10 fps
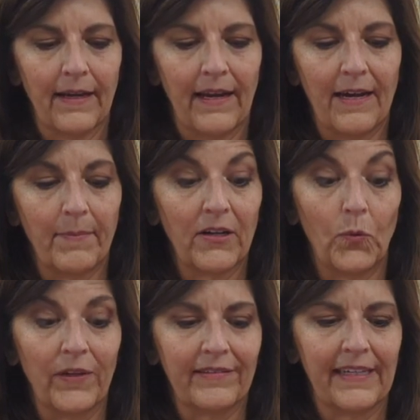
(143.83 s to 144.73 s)
and I'm going to
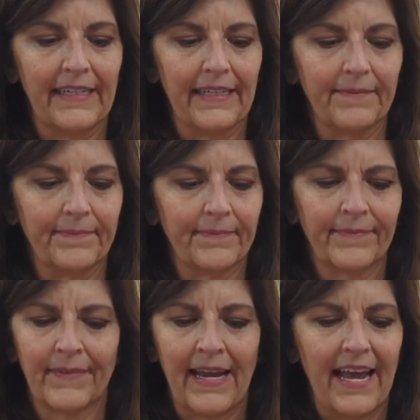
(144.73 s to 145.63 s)
whisk it in.
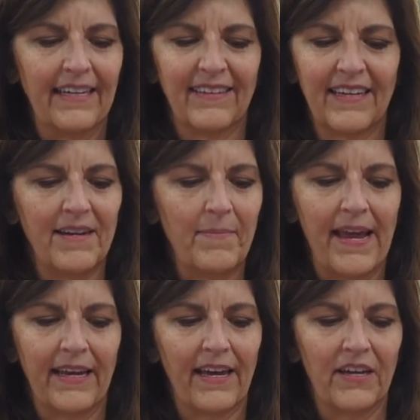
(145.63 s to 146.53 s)
And it's going to
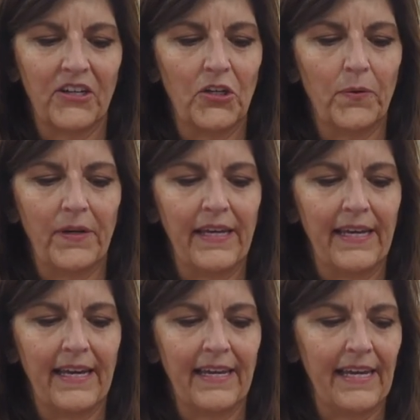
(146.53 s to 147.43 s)
make a gooey,
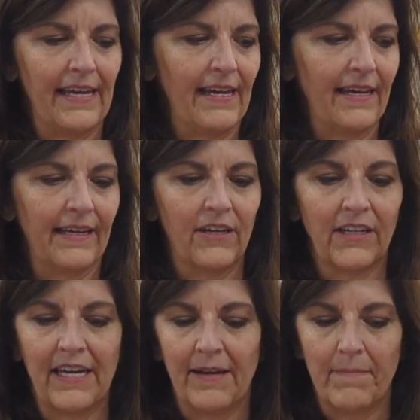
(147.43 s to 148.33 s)
icky,
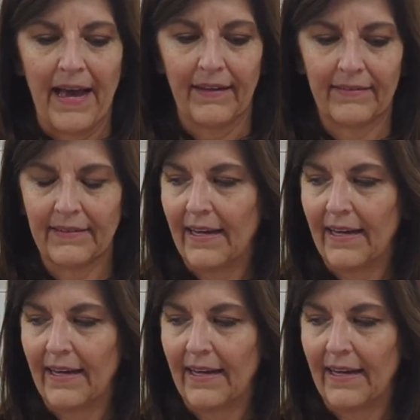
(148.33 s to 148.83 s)
gooky mess.